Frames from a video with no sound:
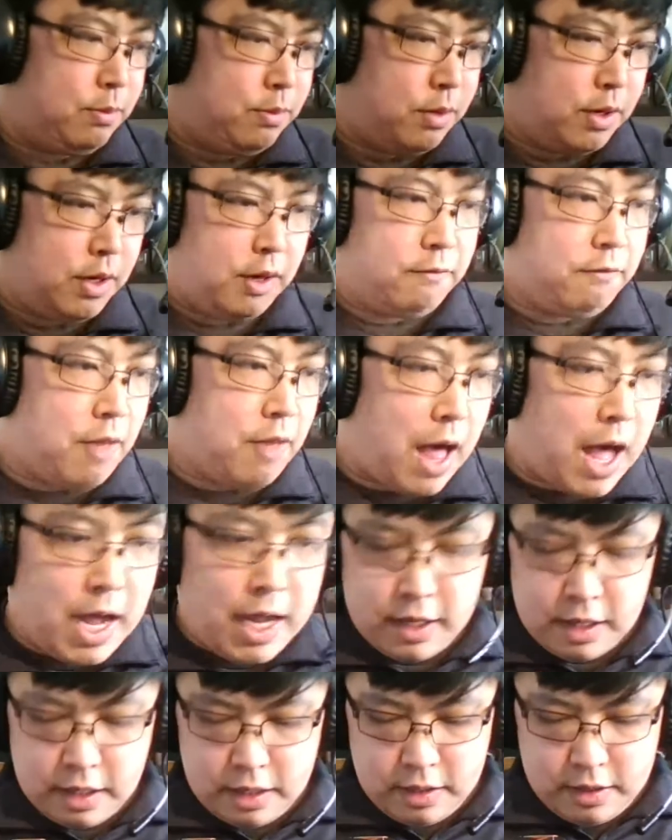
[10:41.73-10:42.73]
pretty
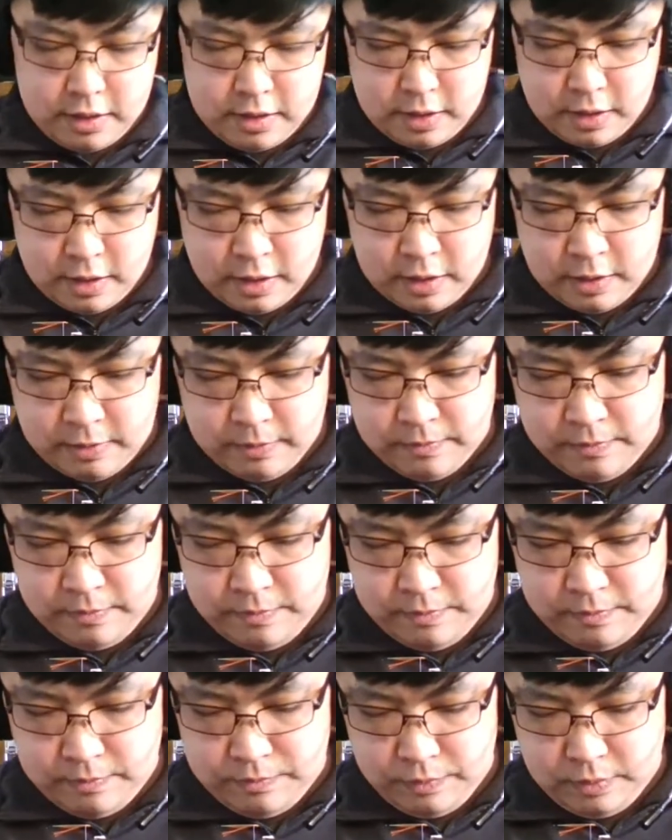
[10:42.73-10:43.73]
flat
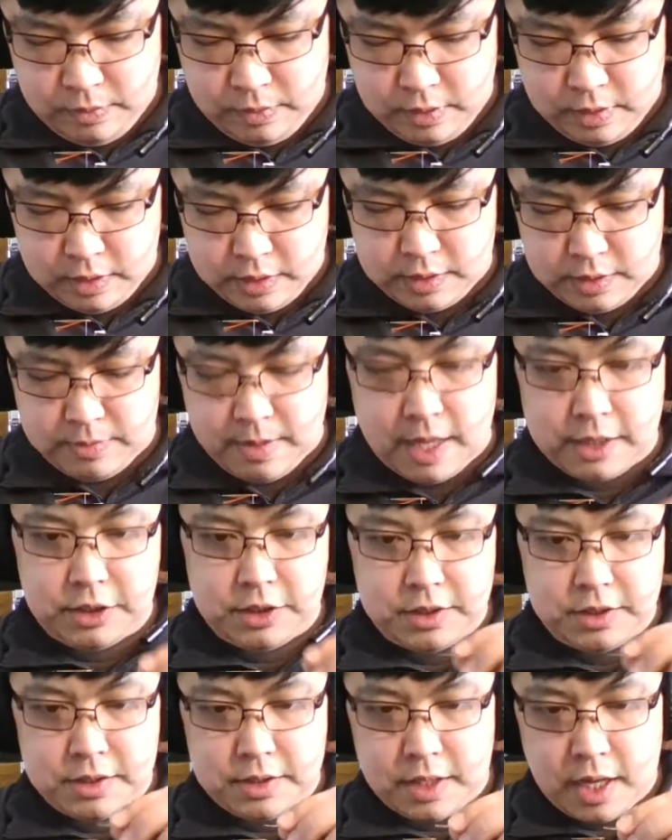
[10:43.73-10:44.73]
to match
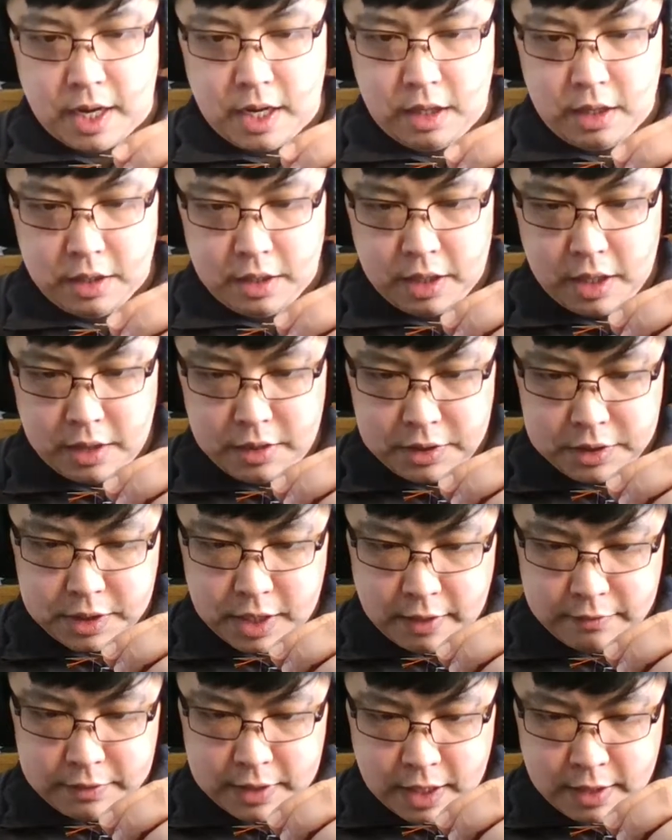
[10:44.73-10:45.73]
the style of the others that
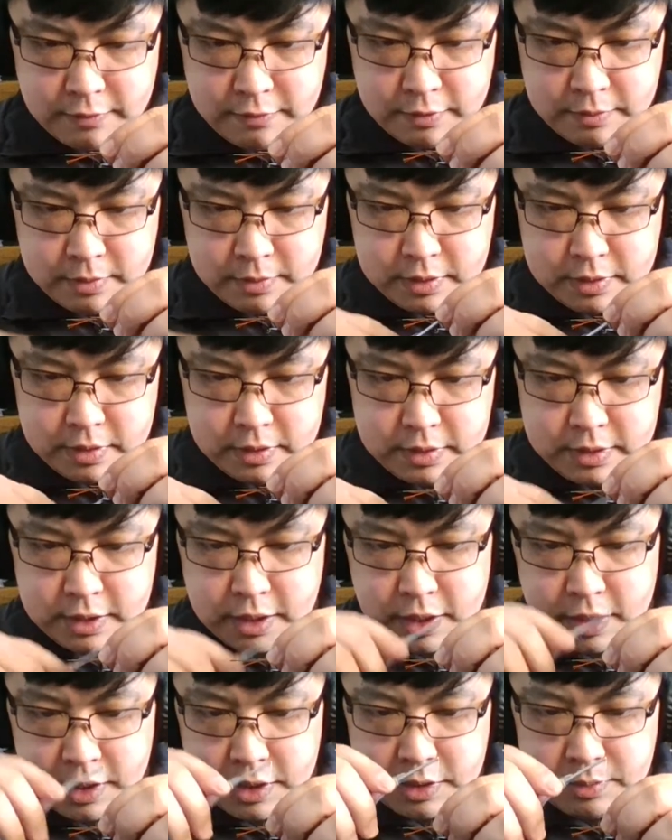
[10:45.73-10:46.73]
I've tied from the
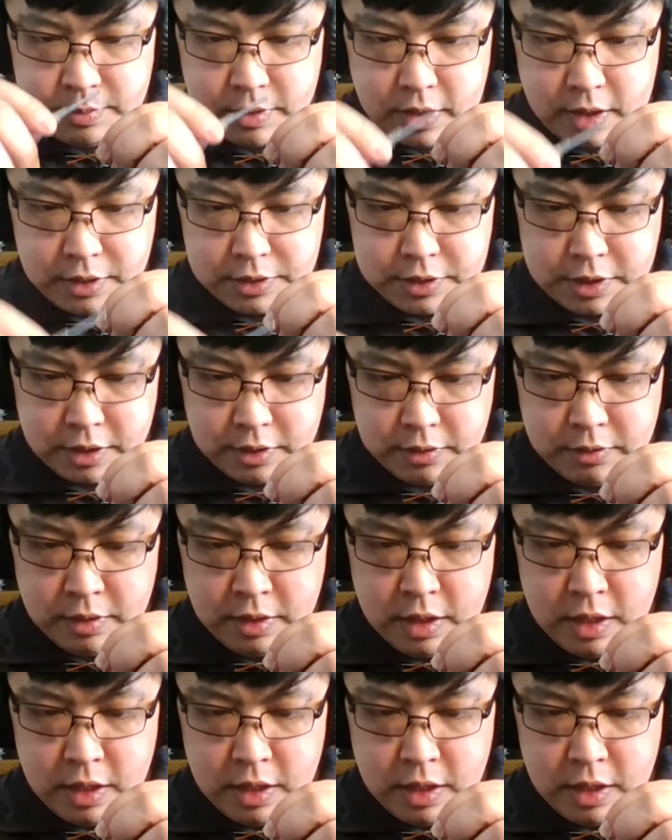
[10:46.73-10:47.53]
series, but also